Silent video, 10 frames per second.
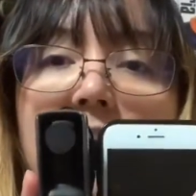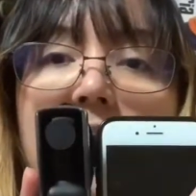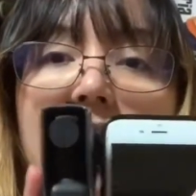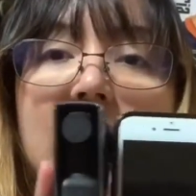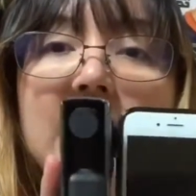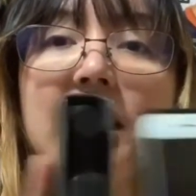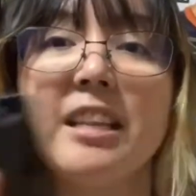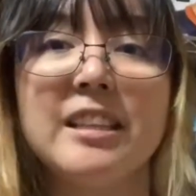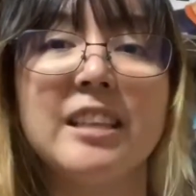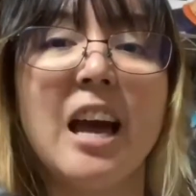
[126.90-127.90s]
and it
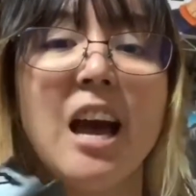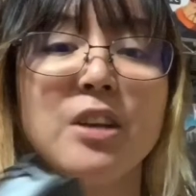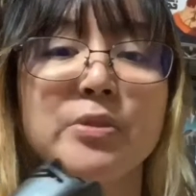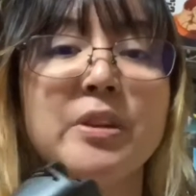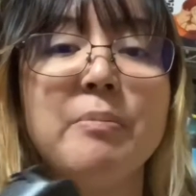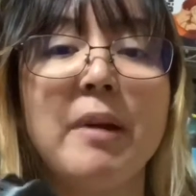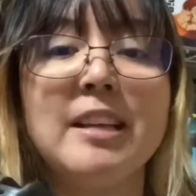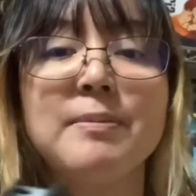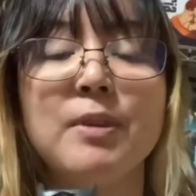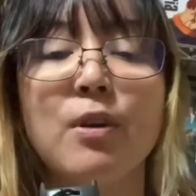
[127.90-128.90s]
actually
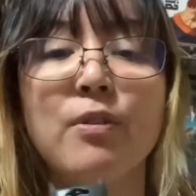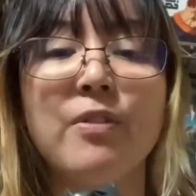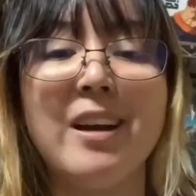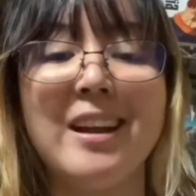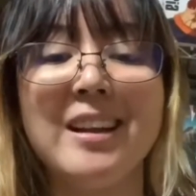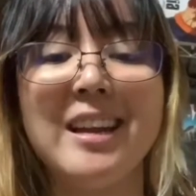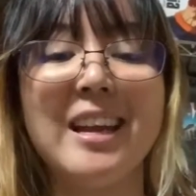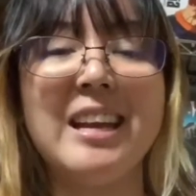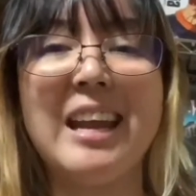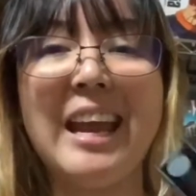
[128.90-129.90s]
reminds me of an
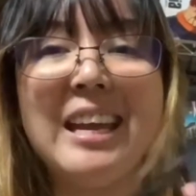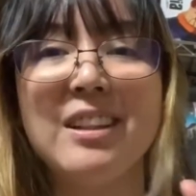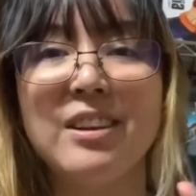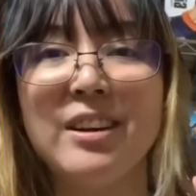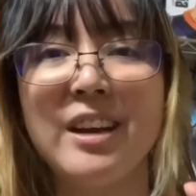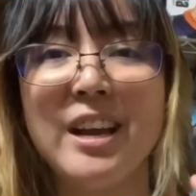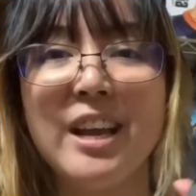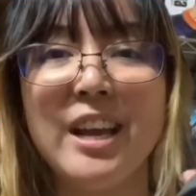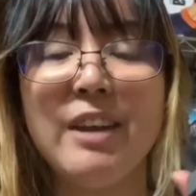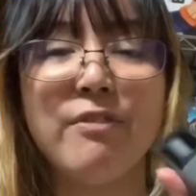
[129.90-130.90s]
inhaler,
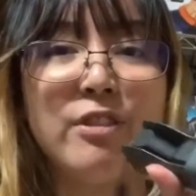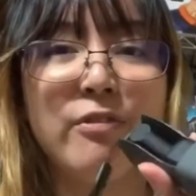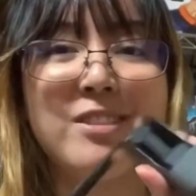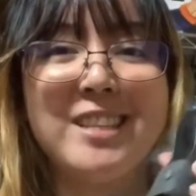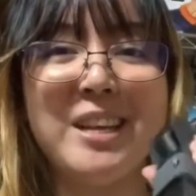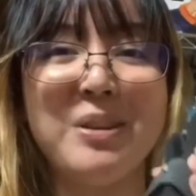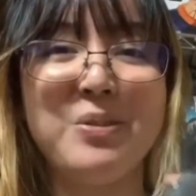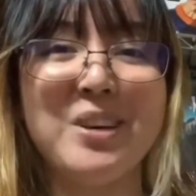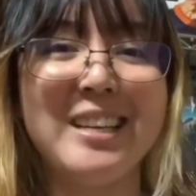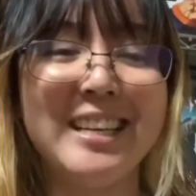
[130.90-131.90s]
if you've seen
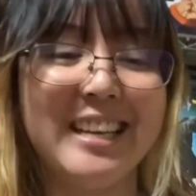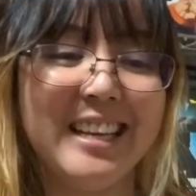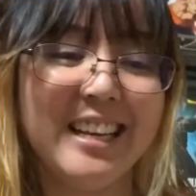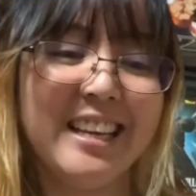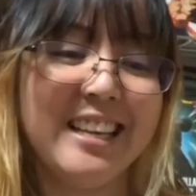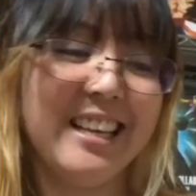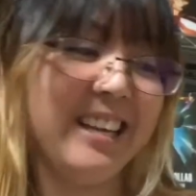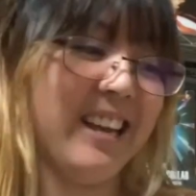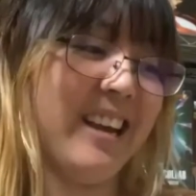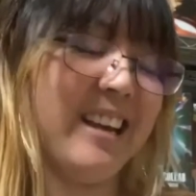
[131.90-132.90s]
one. Yeah.